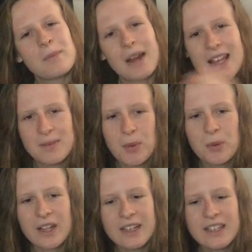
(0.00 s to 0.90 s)
play the
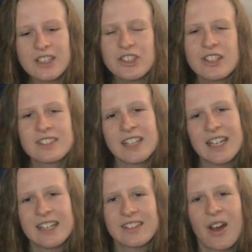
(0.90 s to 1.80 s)
ball in. He's just
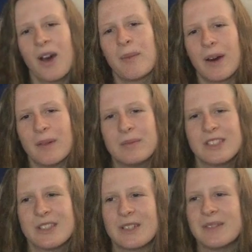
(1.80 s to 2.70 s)
seen his arm up.
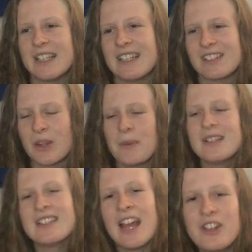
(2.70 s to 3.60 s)
Do you know what I mean? There's no
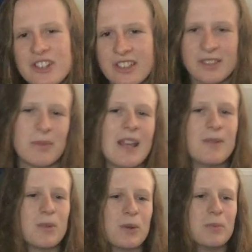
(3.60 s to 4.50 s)
intention to play
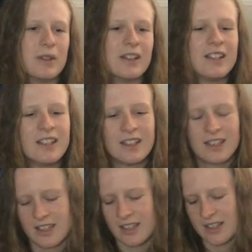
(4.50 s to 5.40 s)
the ball. But
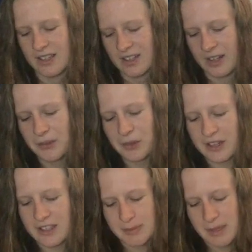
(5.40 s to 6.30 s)
I'm not
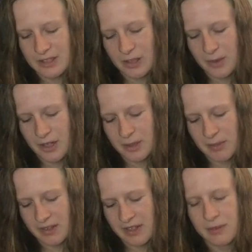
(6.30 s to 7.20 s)
going to speak too much
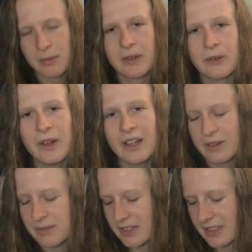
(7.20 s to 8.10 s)
about Liverpool
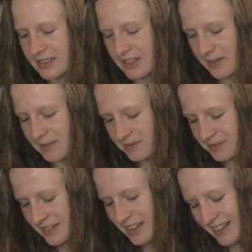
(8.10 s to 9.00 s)
because
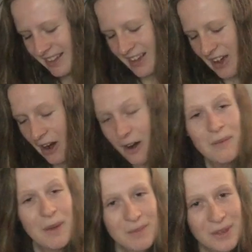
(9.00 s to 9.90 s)
I
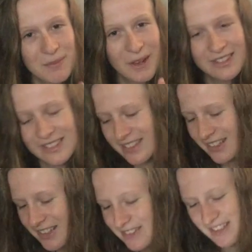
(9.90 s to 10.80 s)
remember the person
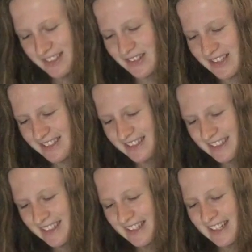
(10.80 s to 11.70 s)
that's asked me this
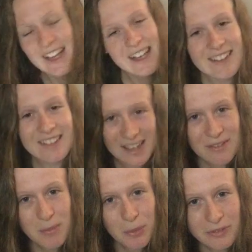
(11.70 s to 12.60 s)
question is a
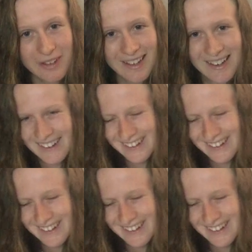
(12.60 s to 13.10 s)
Liverpool fan.